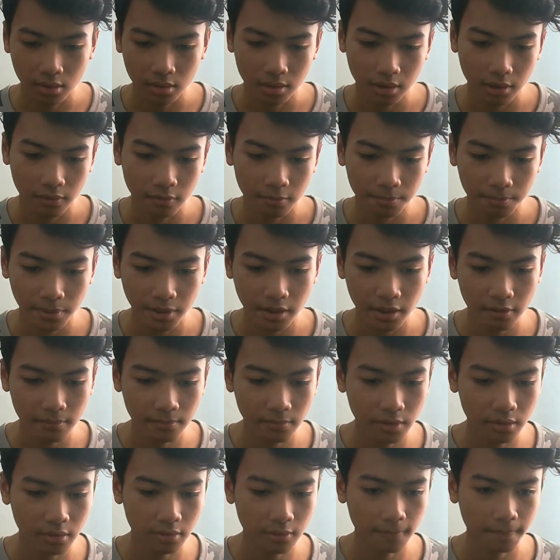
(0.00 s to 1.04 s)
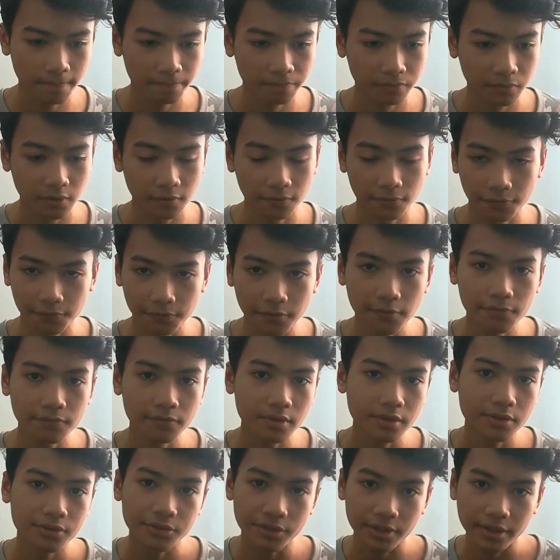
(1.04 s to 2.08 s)
they will pay me
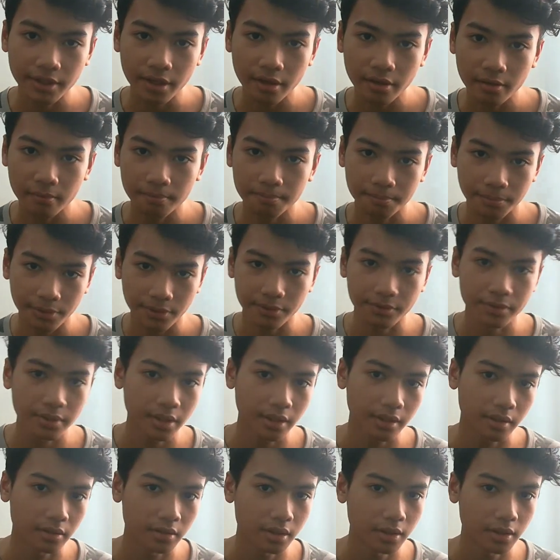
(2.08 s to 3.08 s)
50 ringgit per day.